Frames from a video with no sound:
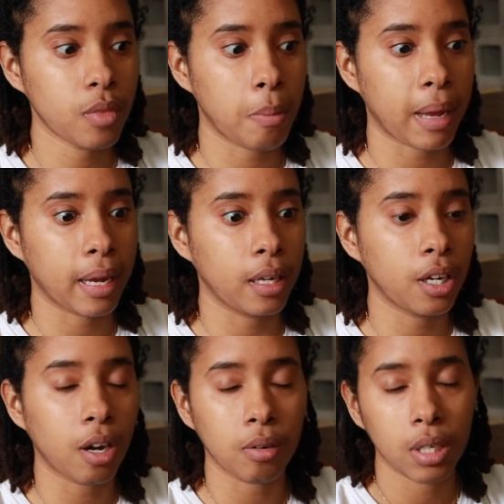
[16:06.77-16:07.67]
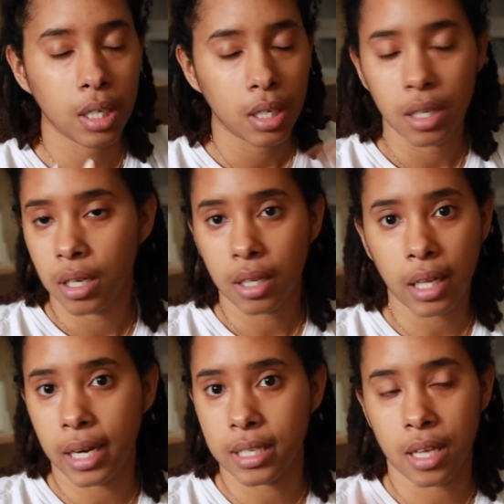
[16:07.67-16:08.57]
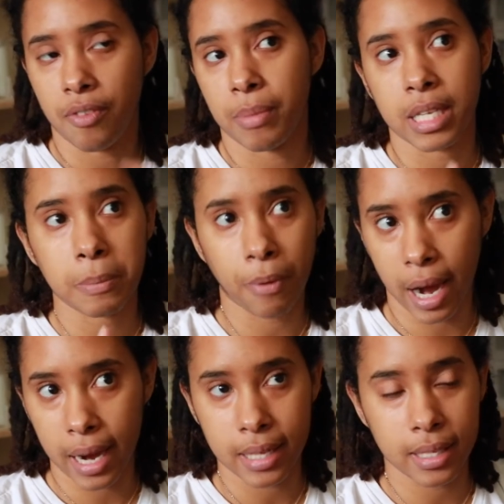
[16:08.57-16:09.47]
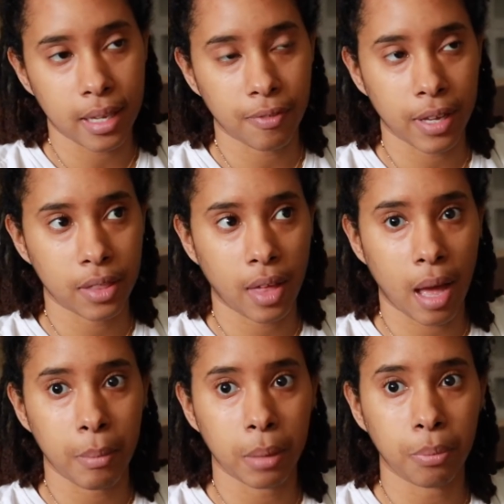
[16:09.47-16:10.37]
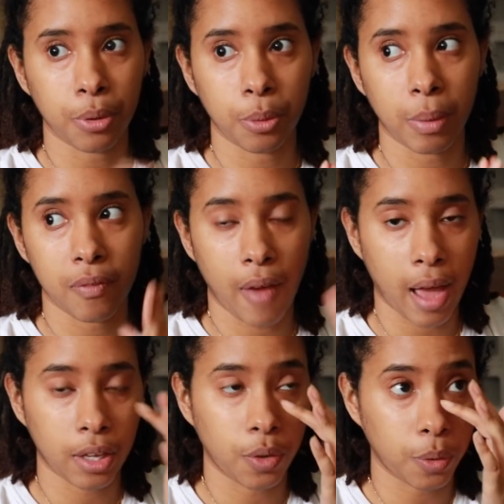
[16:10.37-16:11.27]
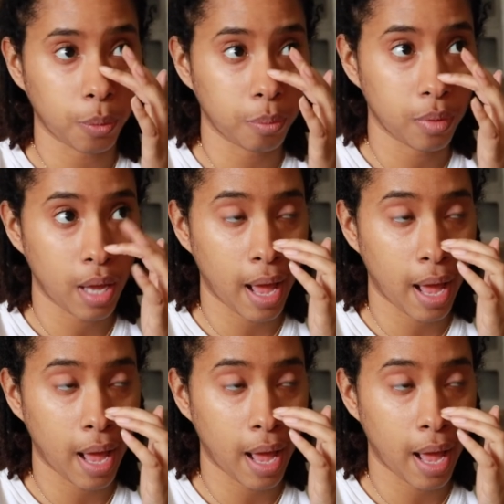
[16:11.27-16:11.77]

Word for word: My, you know, cleaning stuff, my spray and stuff like that, my broom, my vacuum,